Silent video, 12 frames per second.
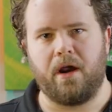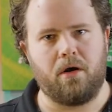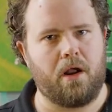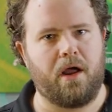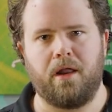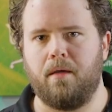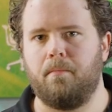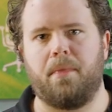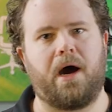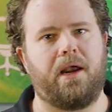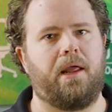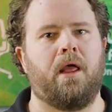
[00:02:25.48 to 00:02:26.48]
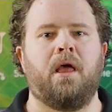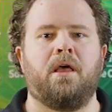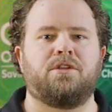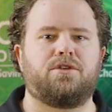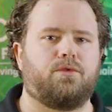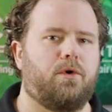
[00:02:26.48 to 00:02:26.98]
Aeron, Embody.
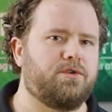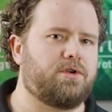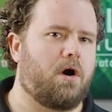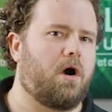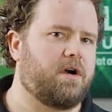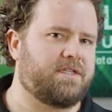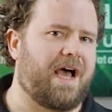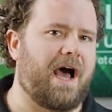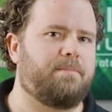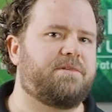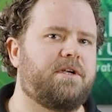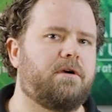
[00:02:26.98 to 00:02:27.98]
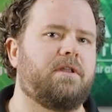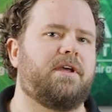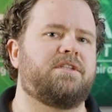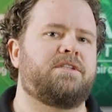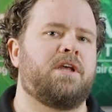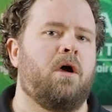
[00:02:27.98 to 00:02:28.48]
So those are our top tier
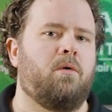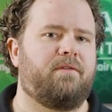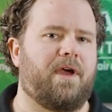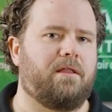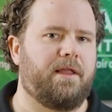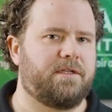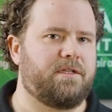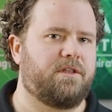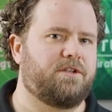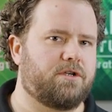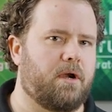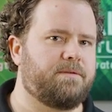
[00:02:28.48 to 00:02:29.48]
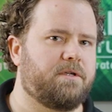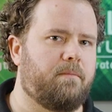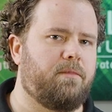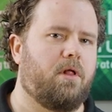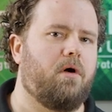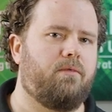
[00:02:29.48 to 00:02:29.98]
lists. We've got links in the description
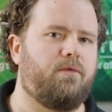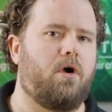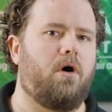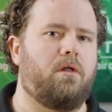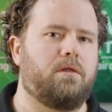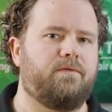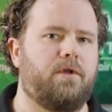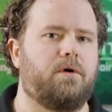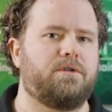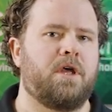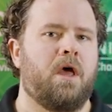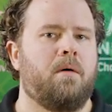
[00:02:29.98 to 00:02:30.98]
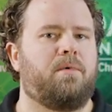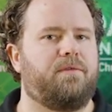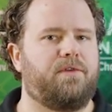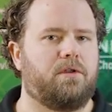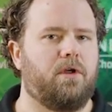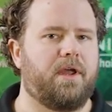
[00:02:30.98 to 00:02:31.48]
below for all of those. But if
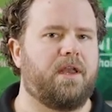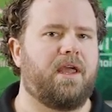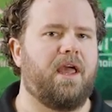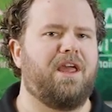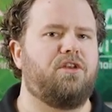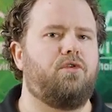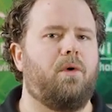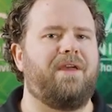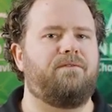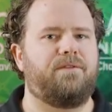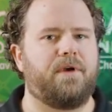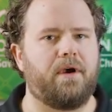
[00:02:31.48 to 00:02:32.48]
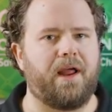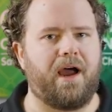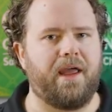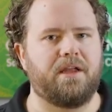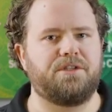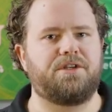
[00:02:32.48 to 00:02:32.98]
you're looking to get into a very
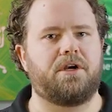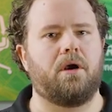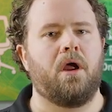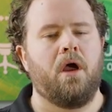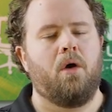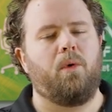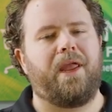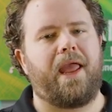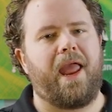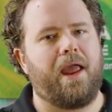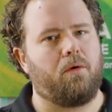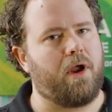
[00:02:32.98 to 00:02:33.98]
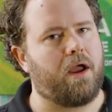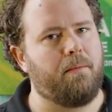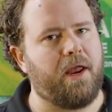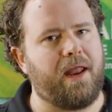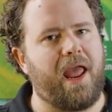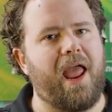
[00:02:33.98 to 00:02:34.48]
high-end chair, we can't
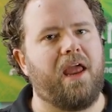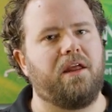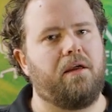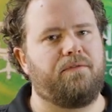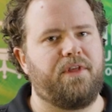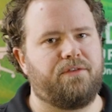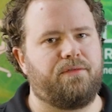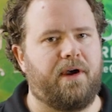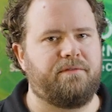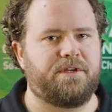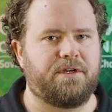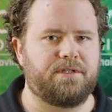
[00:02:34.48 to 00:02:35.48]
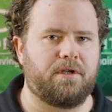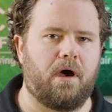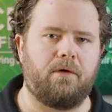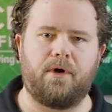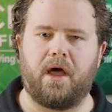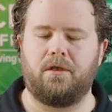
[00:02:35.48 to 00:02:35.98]
recommend any of these 5 chairs
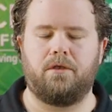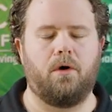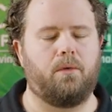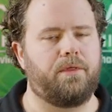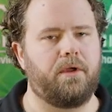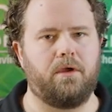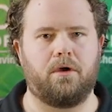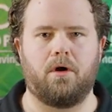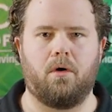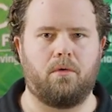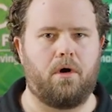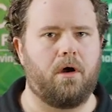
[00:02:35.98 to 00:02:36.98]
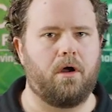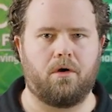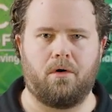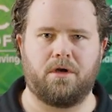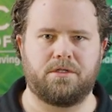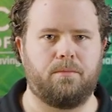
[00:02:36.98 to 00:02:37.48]
enough. I don't think you can go wrong
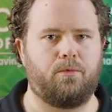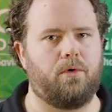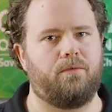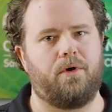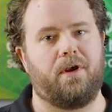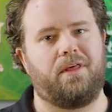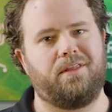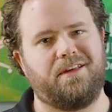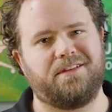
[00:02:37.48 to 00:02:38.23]
across the board for any of